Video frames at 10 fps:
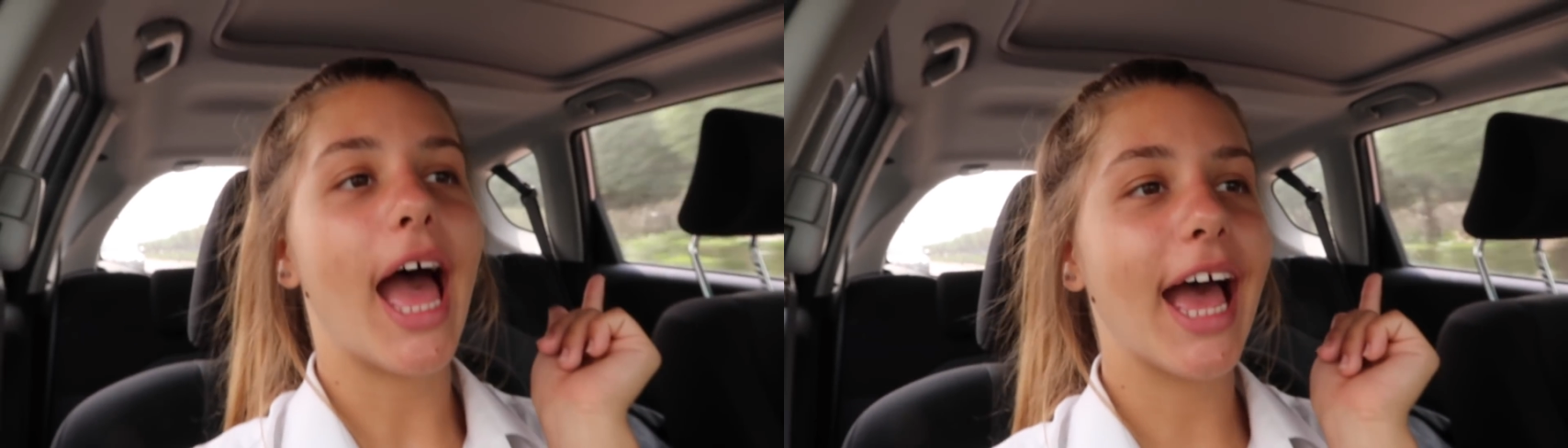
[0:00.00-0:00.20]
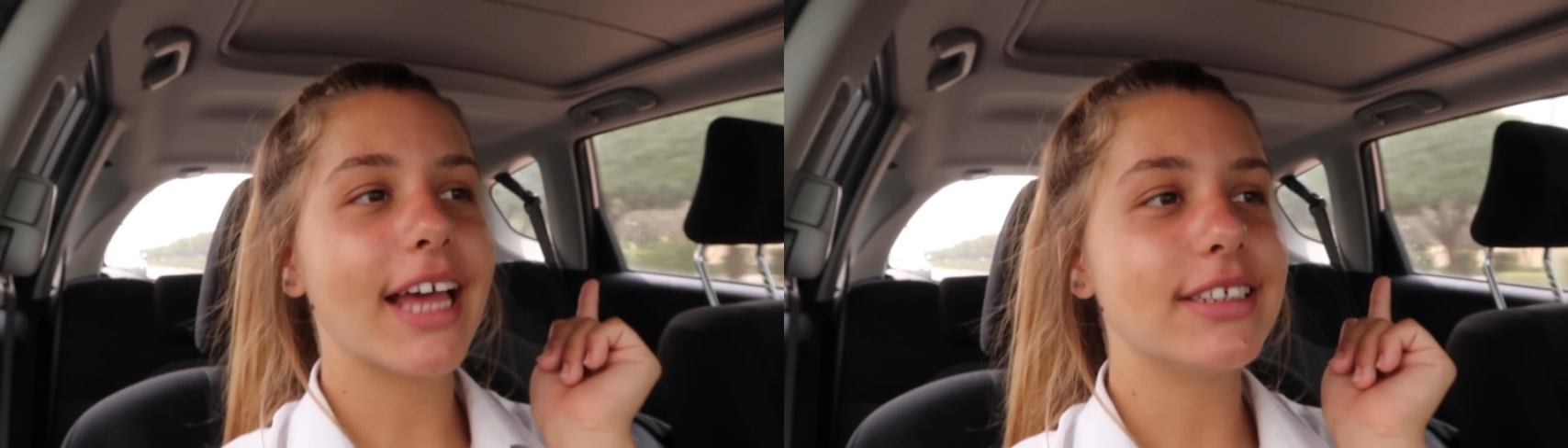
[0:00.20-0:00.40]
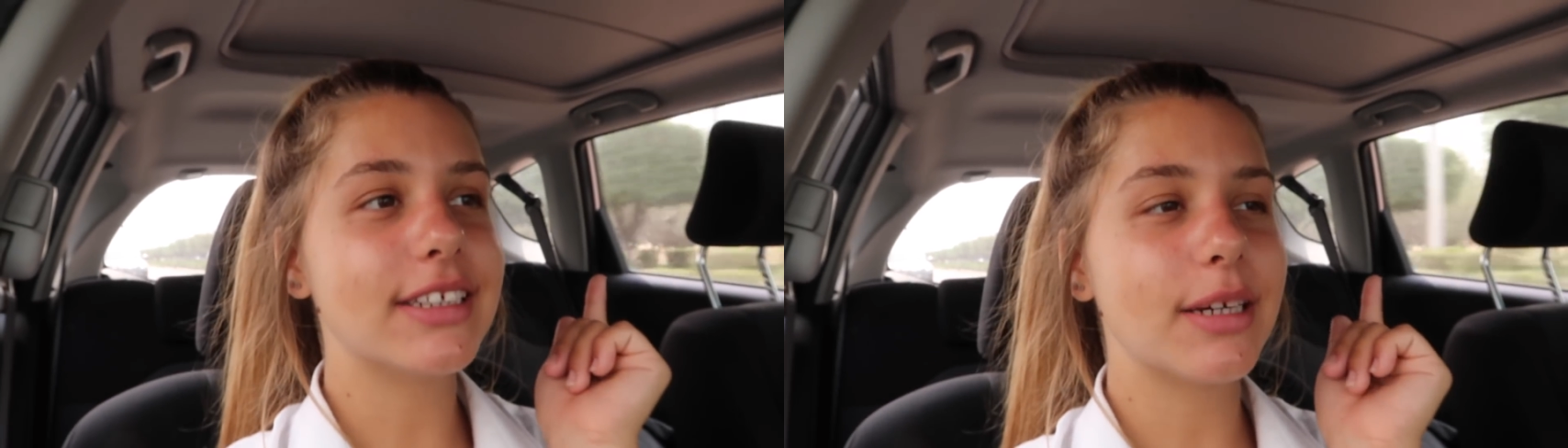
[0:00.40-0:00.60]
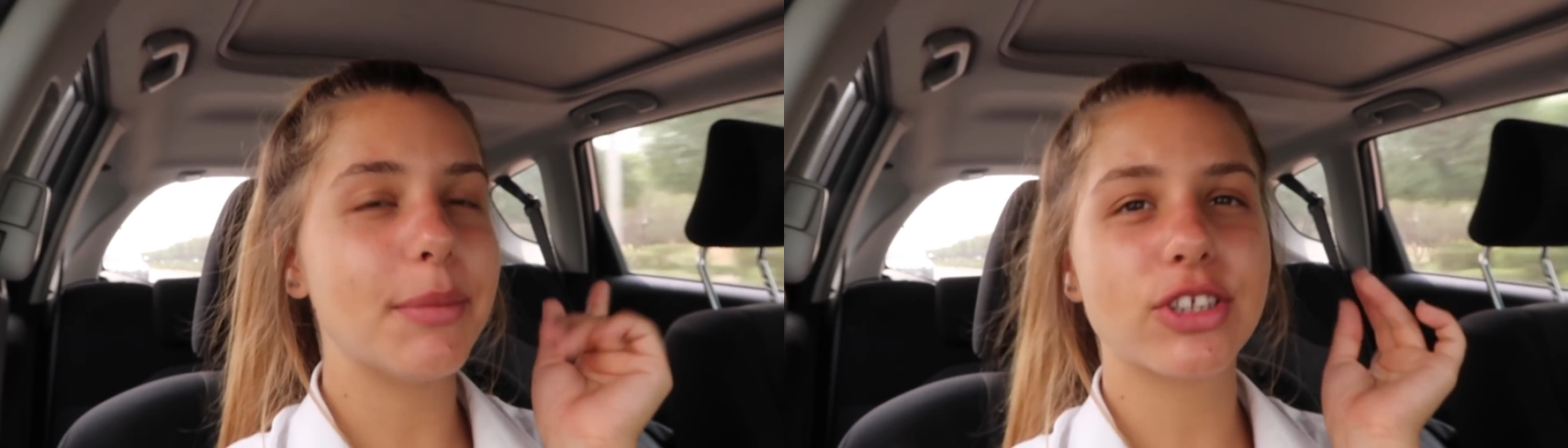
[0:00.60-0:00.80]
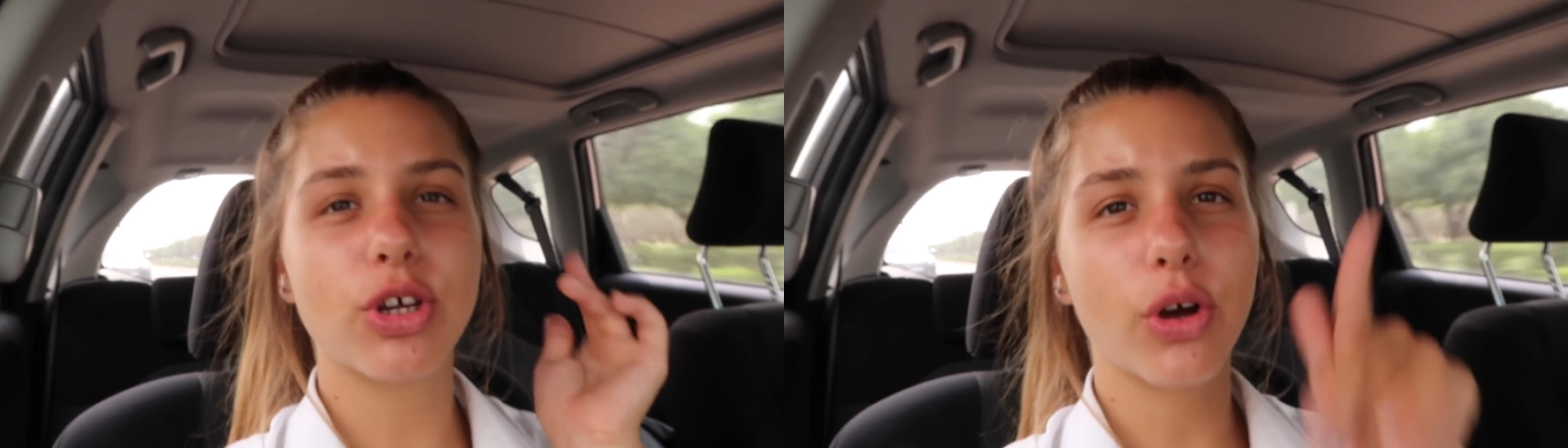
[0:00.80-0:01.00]
and
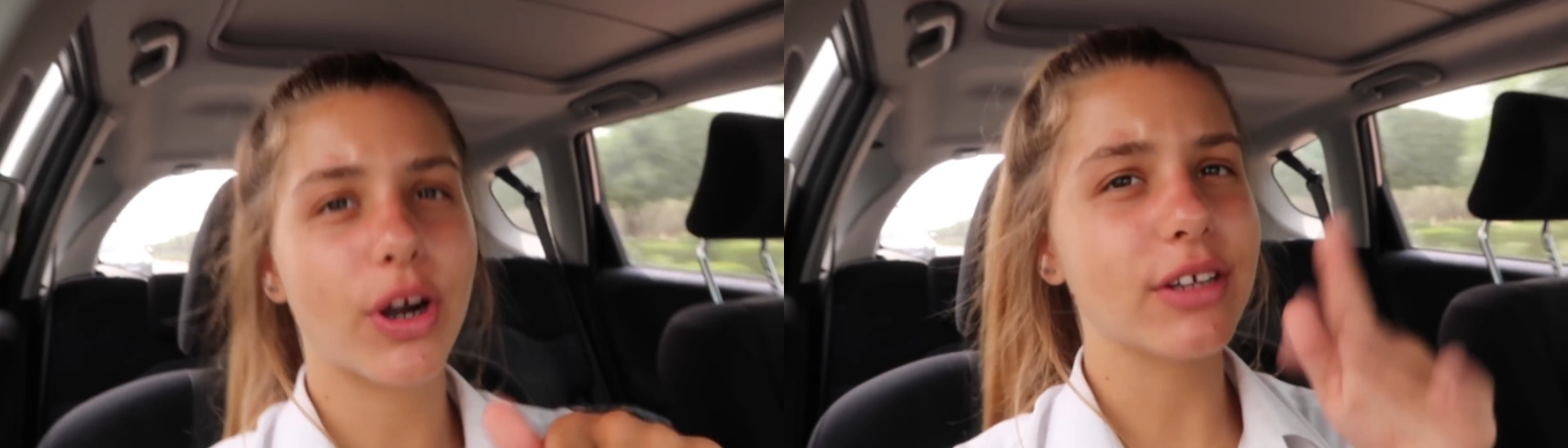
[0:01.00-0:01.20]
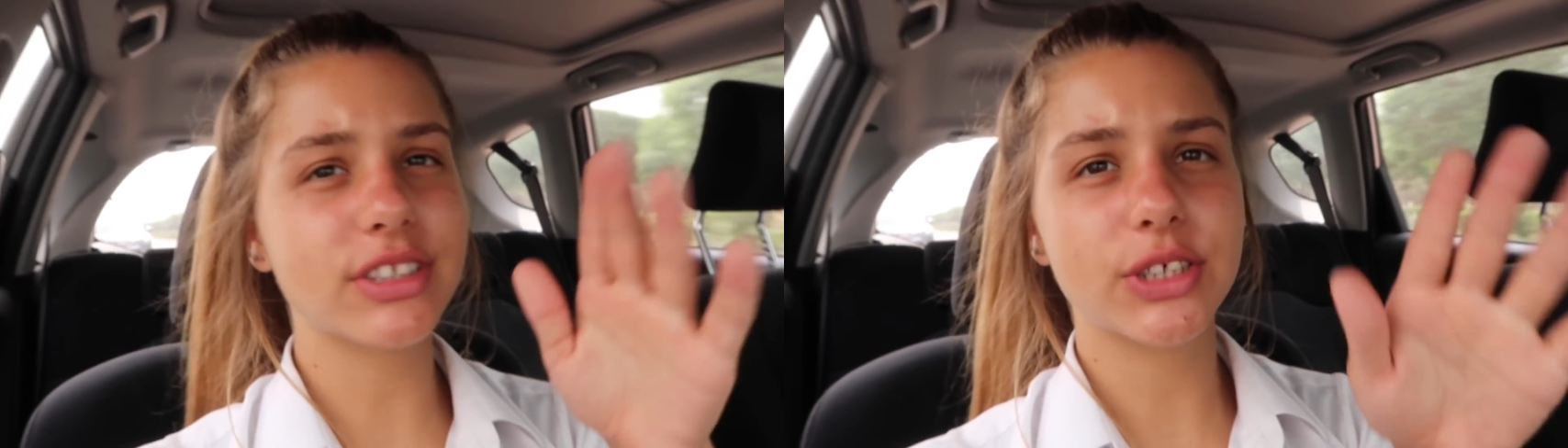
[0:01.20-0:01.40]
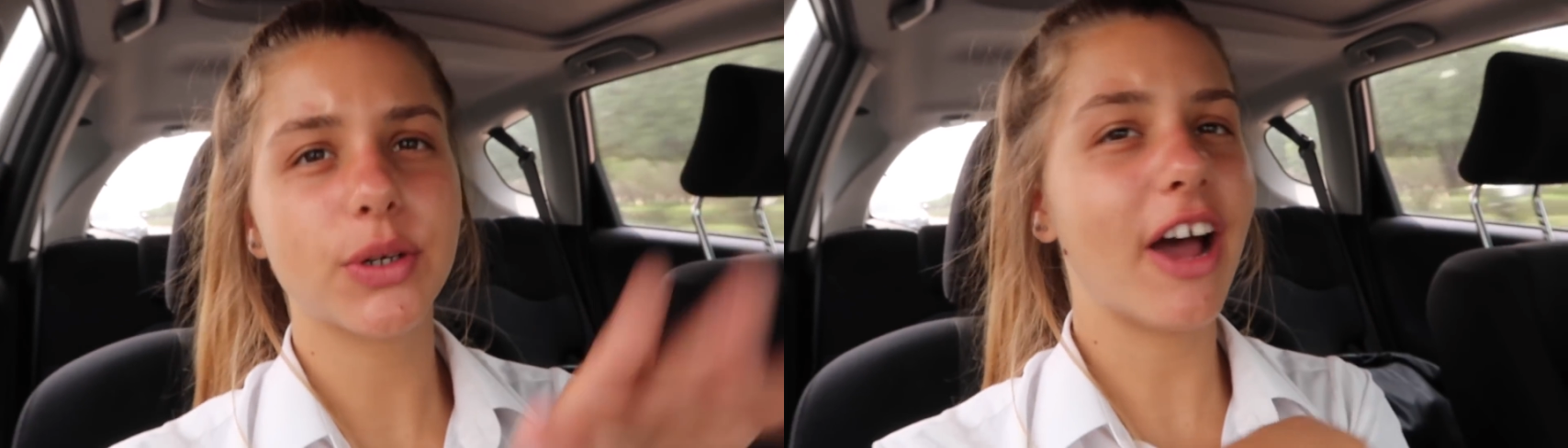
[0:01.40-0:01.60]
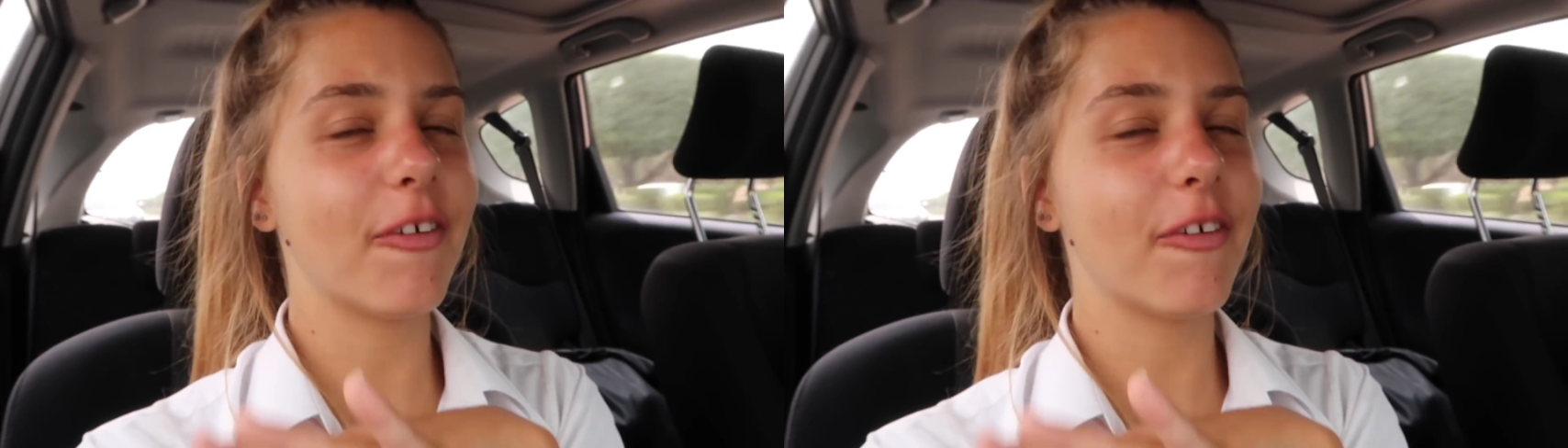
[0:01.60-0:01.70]
it's called Ground Zero.